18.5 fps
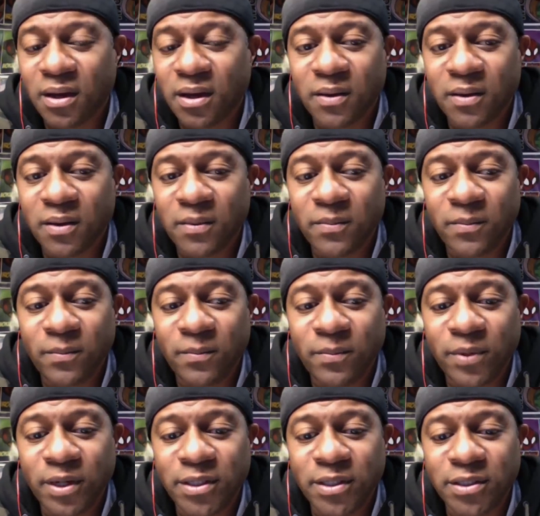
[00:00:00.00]

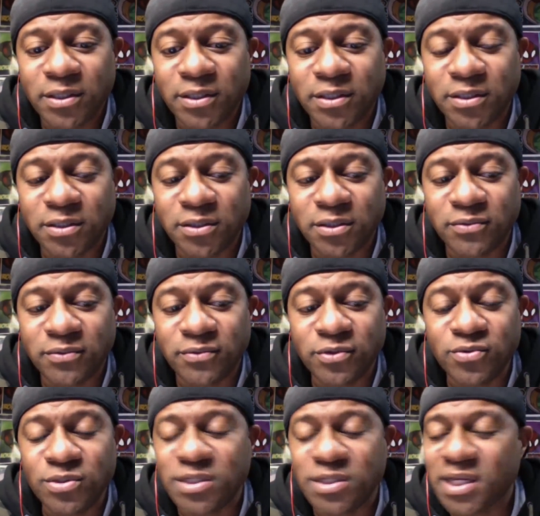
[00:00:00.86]
But
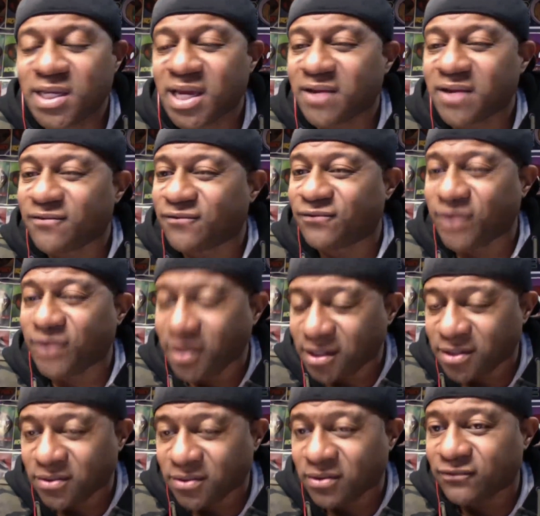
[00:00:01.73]
you did get a
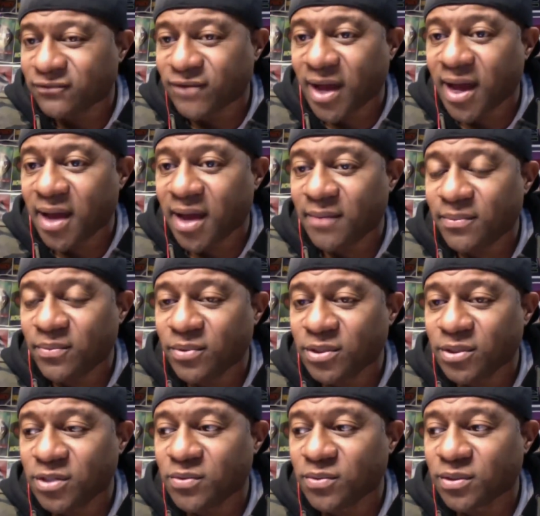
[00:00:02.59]
feeling or a
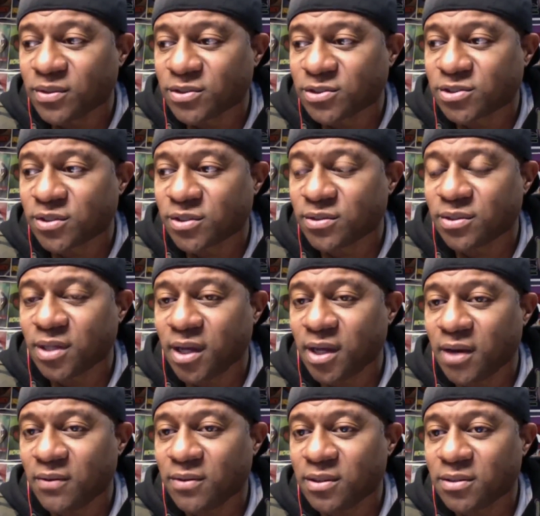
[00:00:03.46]
vibe when you were in a
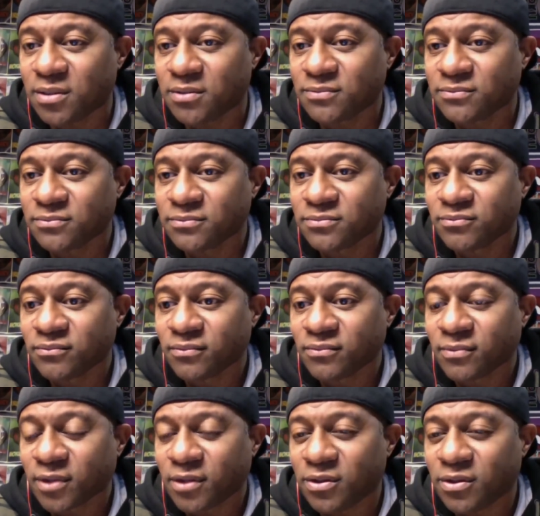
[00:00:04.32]
certain area,
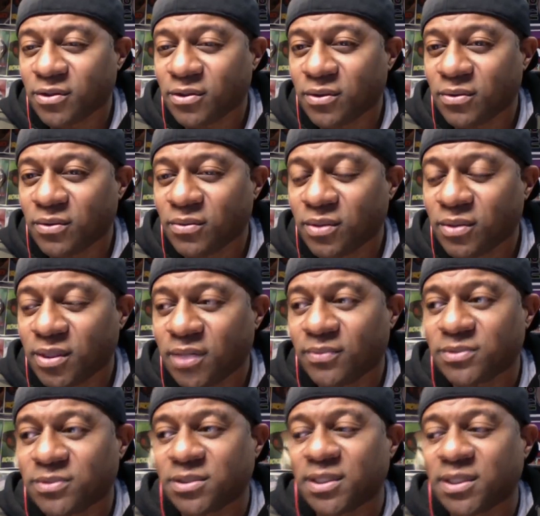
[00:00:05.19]
you know,
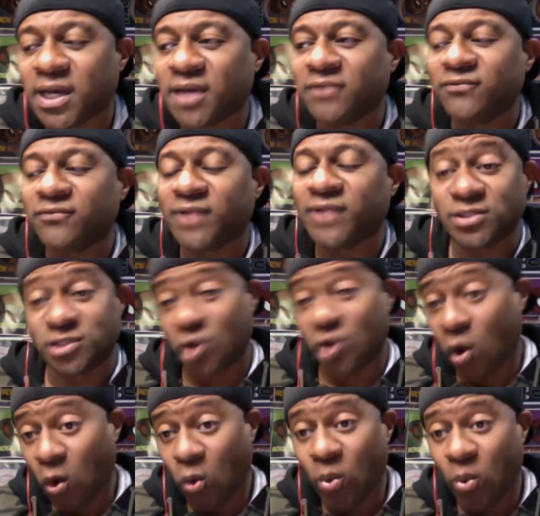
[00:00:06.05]
when there was a lot of,
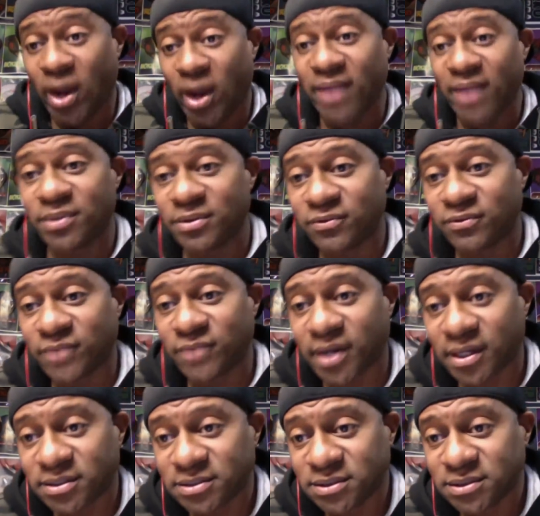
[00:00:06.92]
like you said, old white men
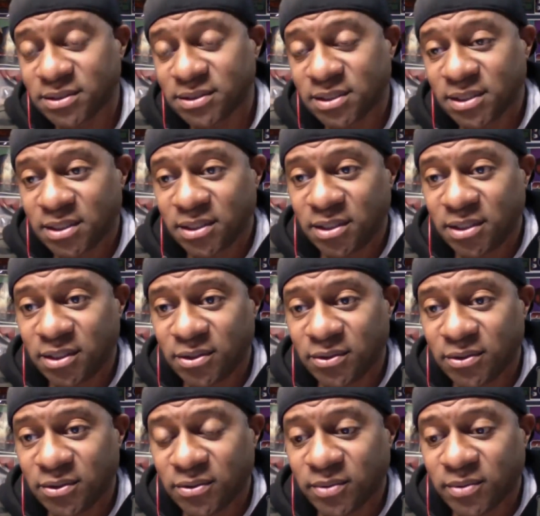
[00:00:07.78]
around.
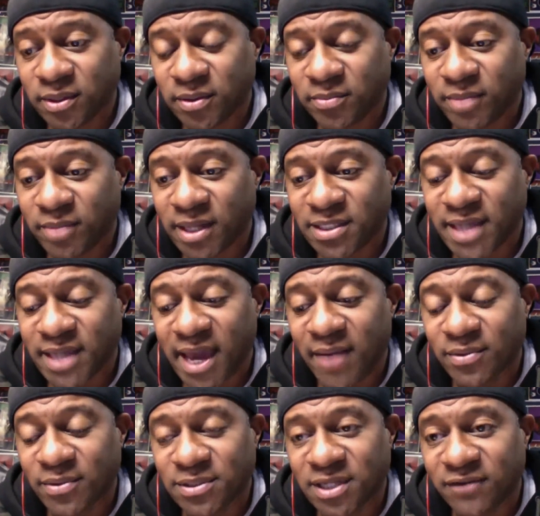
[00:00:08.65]
You know, my
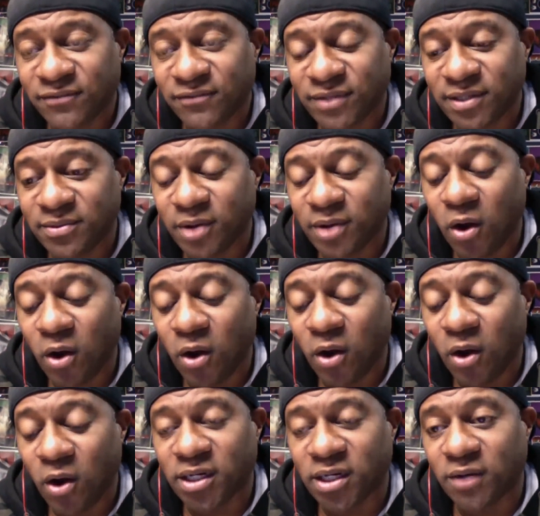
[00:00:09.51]
dad would definitely
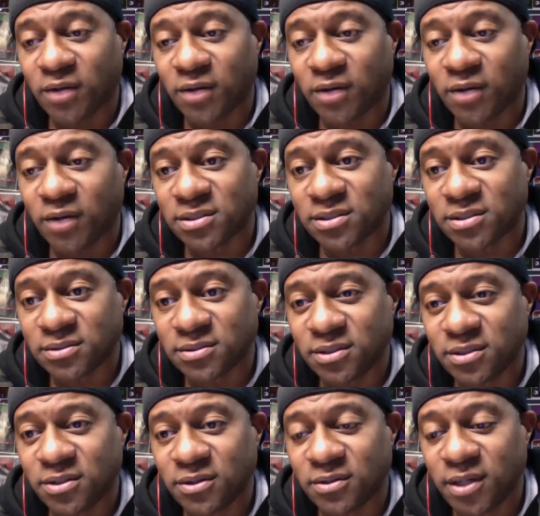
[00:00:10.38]
hold me
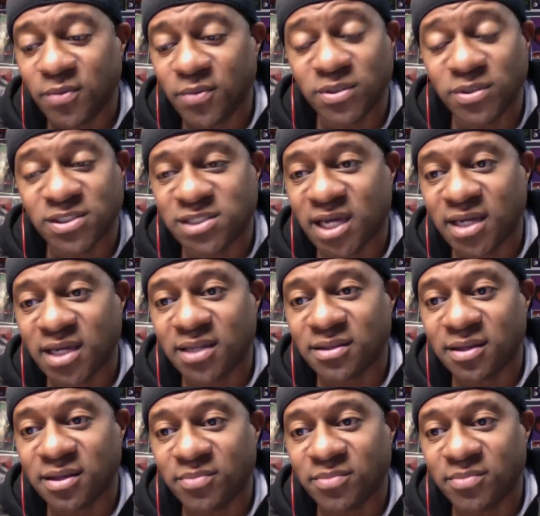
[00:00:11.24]
closer. You know, he wouldn't say